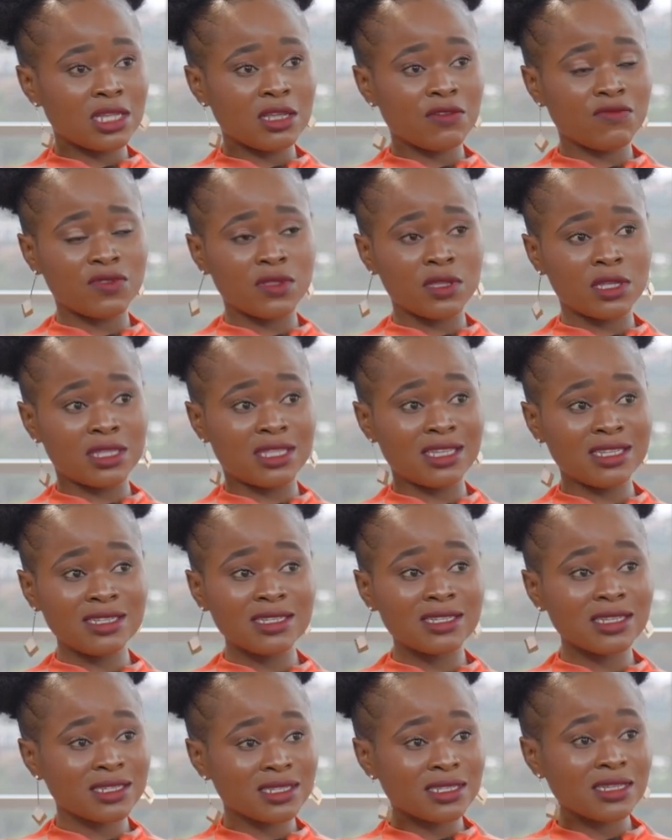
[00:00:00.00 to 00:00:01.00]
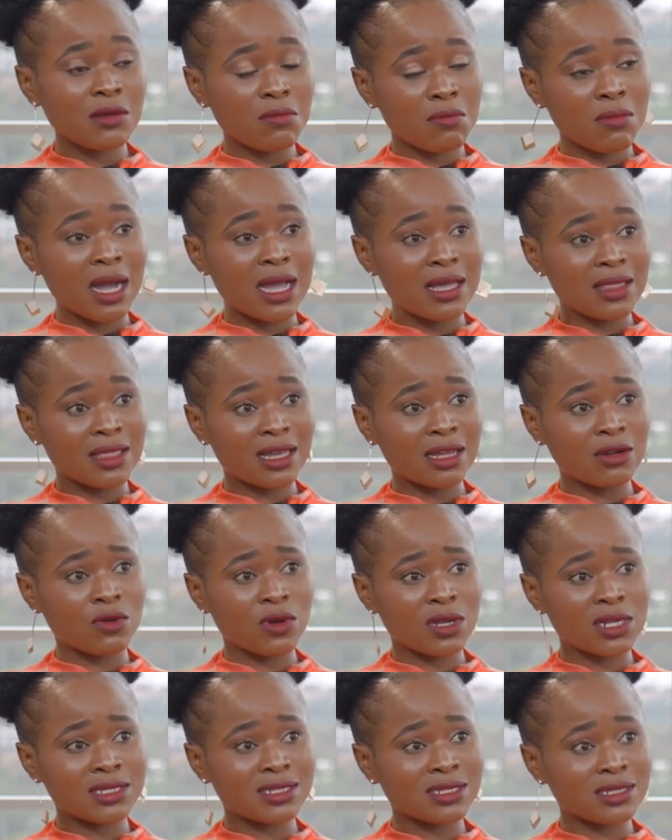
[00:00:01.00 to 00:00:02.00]
if this is the same mind that
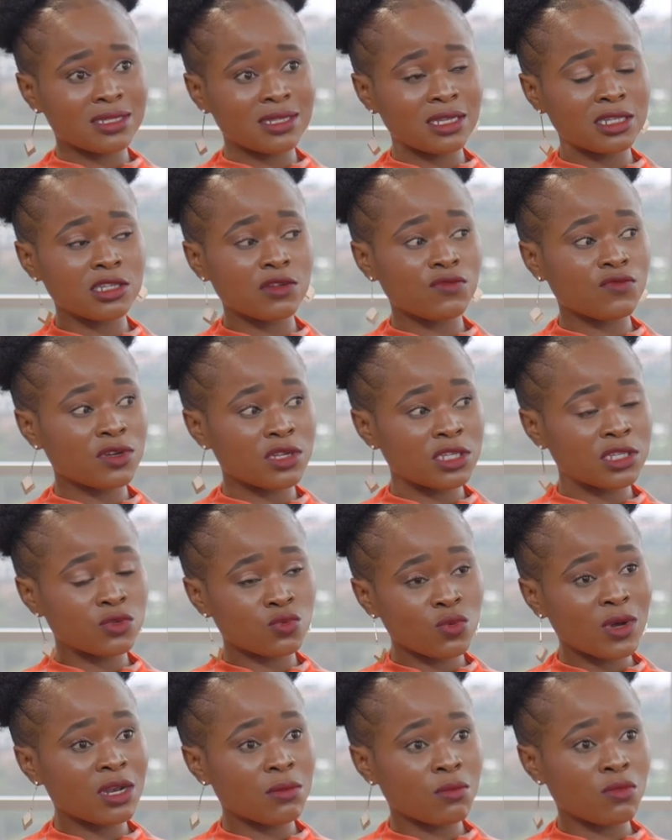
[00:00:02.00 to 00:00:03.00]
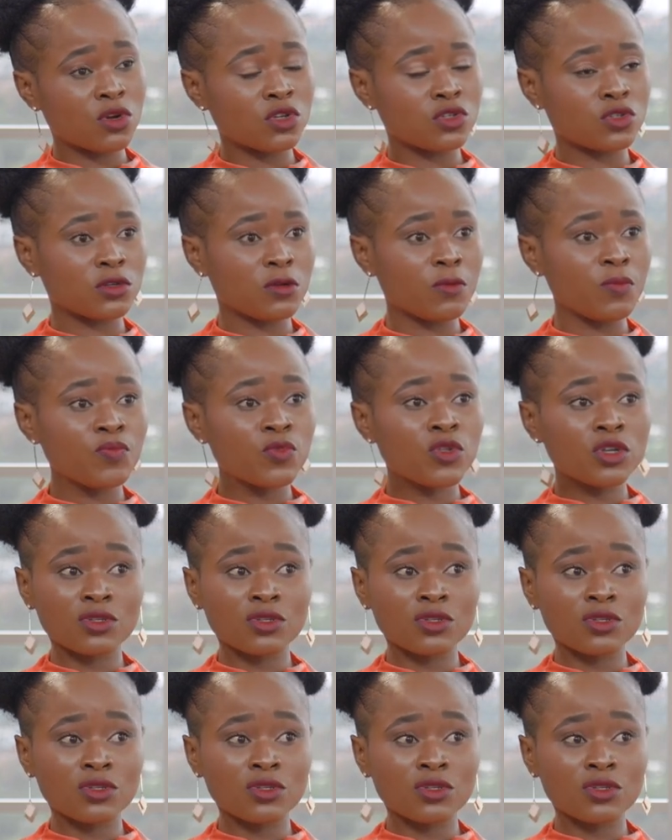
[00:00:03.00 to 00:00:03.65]
got a distinction for this one module.